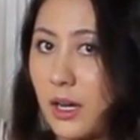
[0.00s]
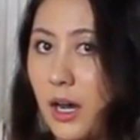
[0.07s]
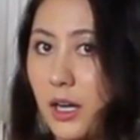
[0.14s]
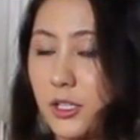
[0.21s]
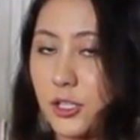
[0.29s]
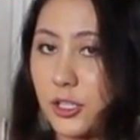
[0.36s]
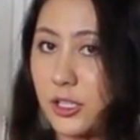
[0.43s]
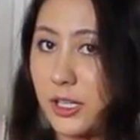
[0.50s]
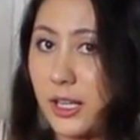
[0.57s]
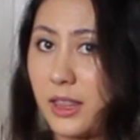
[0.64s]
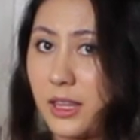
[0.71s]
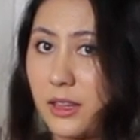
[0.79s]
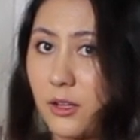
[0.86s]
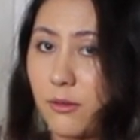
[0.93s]

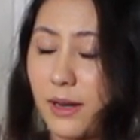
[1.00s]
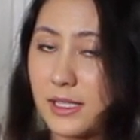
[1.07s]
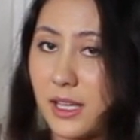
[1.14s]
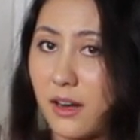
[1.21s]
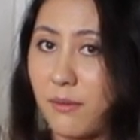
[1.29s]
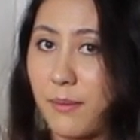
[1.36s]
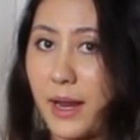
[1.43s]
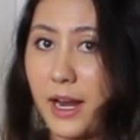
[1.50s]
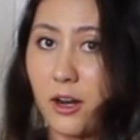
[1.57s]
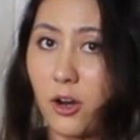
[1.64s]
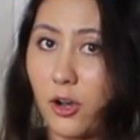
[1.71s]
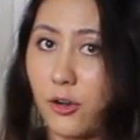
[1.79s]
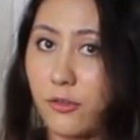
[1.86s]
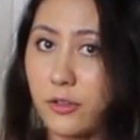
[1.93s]
underneath and the right side of my
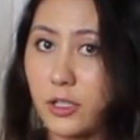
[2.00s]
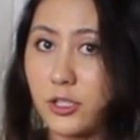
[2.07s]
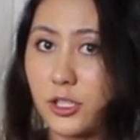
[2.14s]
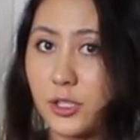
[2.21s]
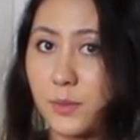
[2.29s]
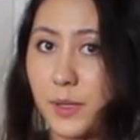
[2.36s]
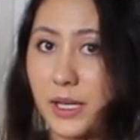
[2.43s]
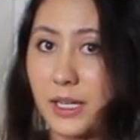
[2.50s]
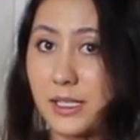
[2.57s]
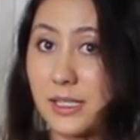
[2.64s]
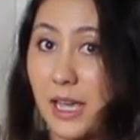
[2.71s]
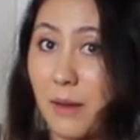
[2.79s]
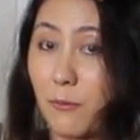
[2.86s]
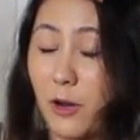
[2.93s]
hair over just because
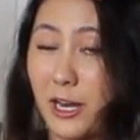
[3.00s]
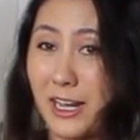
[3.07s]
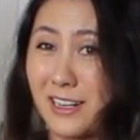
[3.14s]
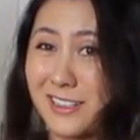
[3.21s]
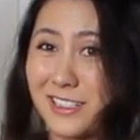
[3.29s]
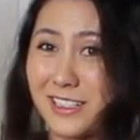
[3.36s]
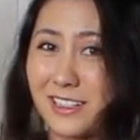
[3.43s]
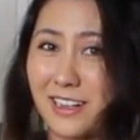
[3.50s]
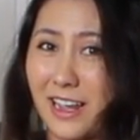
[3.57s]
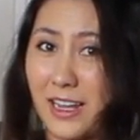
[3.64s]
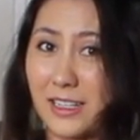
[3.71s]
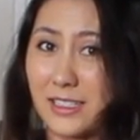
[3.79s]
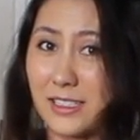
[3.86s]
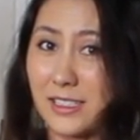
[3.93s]
I'm right-handed
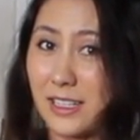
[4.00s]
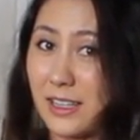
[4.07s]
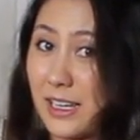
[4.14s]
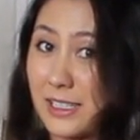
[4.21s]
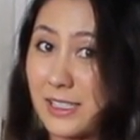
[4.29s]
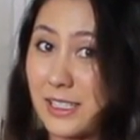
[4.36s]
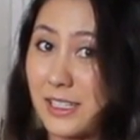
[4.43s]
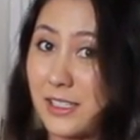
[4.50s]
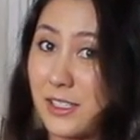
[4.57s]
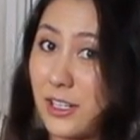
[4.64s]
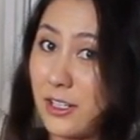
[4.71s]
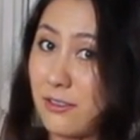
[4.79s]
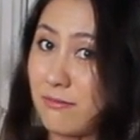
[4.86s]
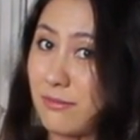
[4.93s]
and that's
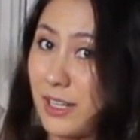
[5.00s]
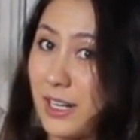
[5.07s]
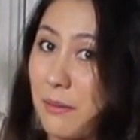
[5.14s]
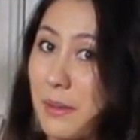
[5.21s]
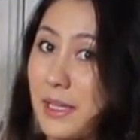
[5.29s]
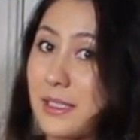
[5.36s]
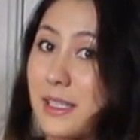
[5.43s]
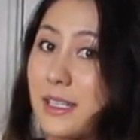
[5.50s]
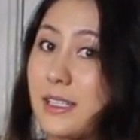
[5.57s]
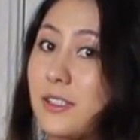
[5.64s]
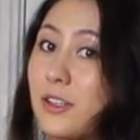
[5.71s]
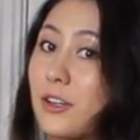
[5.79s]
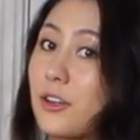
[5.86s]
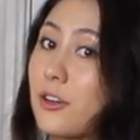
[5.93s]
easier and it makes it
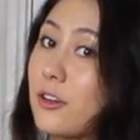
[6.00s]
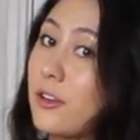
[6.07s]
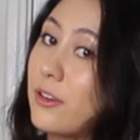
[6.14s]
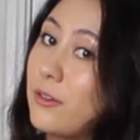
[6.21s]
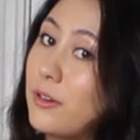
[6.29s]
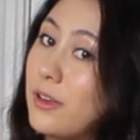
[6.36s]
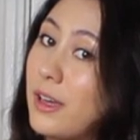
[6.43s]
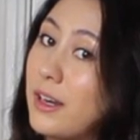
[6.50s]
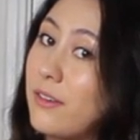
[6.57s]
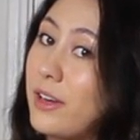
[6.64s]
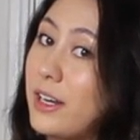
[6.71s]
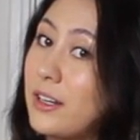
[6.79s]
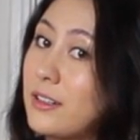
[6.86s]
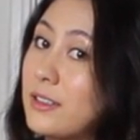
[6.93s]
easier to curl the whole head of
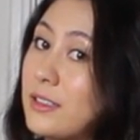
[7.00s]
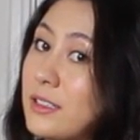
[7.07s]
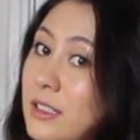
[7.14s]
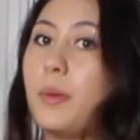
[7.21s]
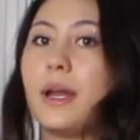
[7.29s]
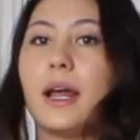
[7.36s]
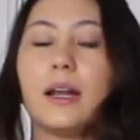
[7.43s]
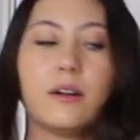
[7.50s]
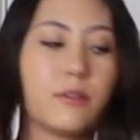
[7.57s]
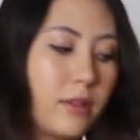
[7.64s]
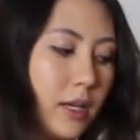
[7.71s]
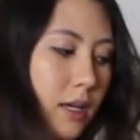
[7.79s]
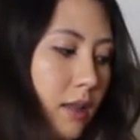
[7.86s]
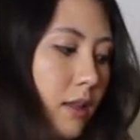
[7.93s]
hair. But I don't
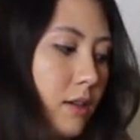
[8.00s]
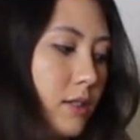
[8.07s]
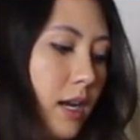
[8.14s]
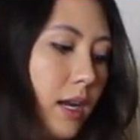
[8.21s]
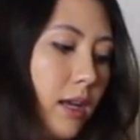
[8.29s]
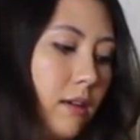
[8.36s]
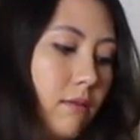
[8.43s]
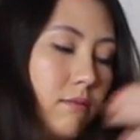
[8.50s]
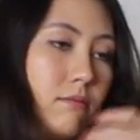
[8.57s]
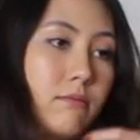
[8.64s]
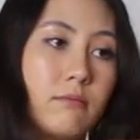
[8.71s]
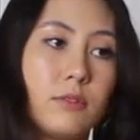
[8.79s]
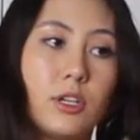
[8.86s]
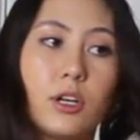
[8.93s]
think there's any,
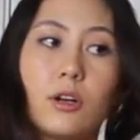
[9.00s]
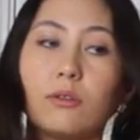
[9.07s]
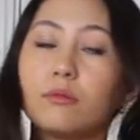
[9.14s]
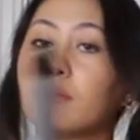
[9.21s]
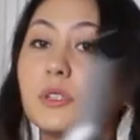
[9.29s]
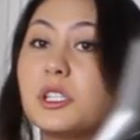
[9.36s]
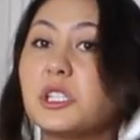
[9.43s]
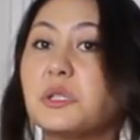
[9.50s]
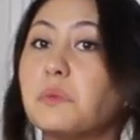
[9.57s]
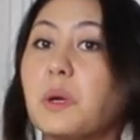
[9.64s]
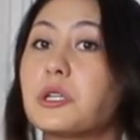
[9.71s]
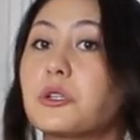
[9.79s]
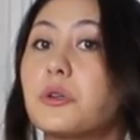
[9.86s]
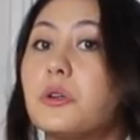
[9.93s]

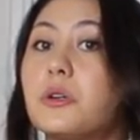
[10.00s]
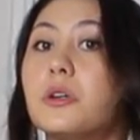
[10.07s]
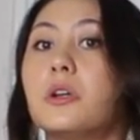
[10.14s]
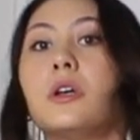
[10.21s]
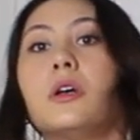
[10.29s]
special